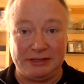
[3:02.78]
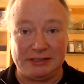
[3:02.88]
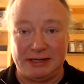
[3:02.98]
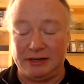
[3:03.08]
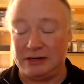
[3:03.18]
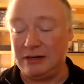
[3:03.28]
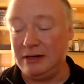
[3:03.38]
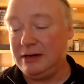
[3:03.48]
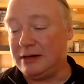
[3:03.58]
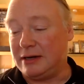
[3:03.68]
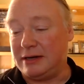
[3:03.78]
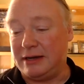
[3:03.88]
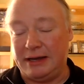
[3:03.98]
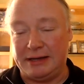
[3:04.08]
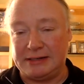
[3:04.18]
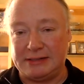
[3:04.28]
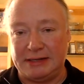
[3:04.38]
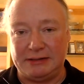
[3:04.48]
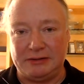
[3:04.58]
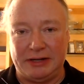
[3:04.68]
and tighter?
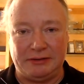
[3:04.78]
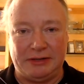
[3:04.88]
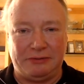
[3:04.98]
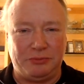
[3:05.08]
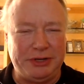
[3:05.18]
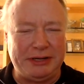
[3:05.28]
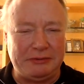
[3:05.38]
And really,